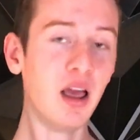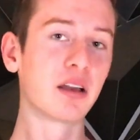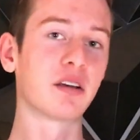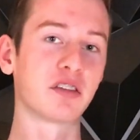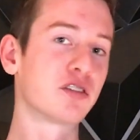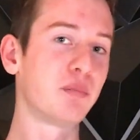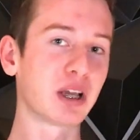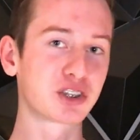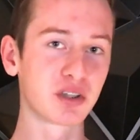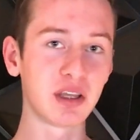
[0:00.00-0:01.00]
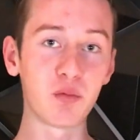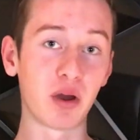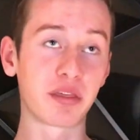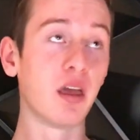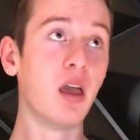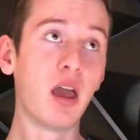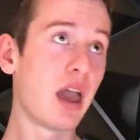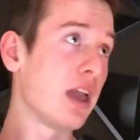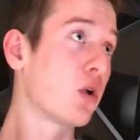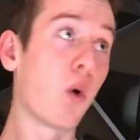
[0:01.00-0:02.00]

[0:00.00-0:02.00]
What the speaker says: Because especially with a